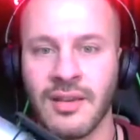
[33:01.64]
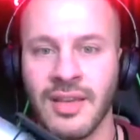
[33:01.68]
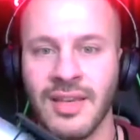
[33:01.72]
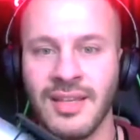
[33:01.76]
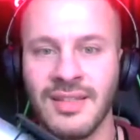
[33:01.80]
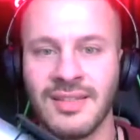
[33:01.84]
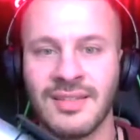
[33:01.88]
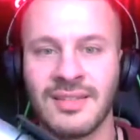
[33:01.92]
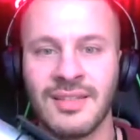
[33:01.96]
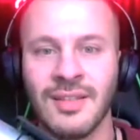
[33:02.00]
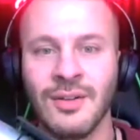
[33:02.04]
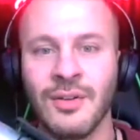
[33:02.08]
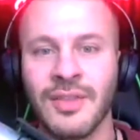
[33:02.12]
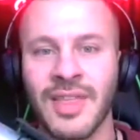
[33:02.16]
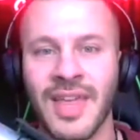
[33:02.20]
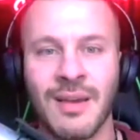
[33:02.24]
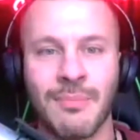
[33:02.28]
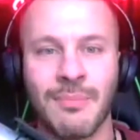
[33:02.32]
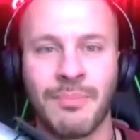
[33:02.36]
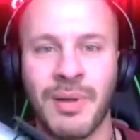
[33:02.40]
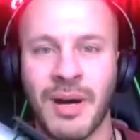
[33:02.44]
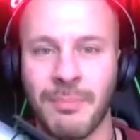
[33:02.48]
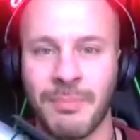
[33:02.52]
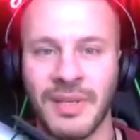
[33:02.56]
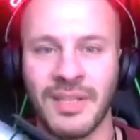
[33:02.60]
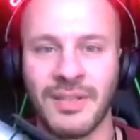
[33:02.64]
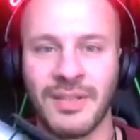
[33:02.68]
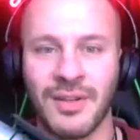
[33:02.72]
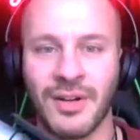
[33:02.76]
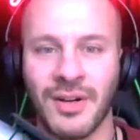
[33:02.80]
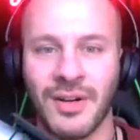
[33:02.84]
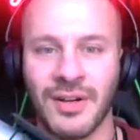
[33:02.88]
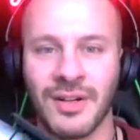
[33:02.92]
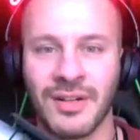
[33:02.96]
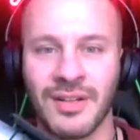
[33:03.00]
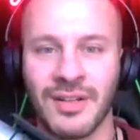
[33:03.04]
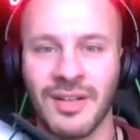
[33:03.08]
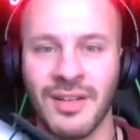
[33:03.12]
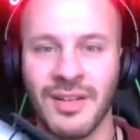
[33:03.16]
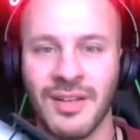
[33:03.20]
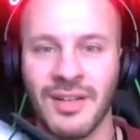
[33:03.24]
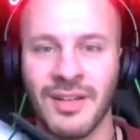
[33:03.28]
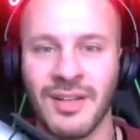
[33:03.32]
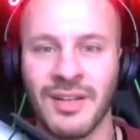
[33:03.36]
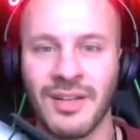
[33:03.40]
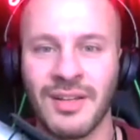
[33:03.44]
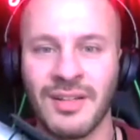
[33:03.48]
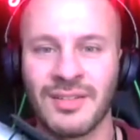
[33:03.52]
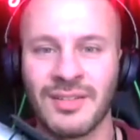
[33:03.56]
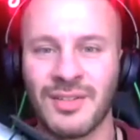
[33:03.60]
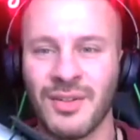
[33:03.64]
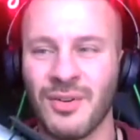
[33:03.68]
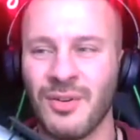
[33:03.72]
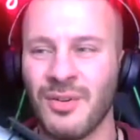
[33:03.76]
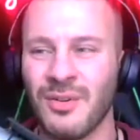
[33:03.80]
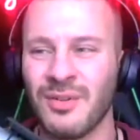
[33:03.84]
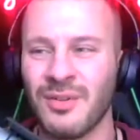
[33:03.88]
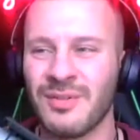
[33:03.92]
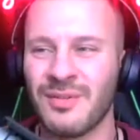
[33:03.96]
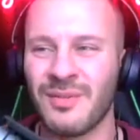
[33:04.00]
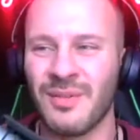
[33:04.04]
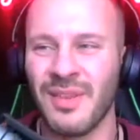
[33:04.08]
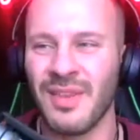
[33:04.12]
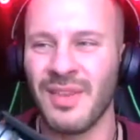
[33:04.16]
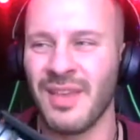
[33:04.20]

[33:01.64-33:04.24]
he's still that puppy dog. So it,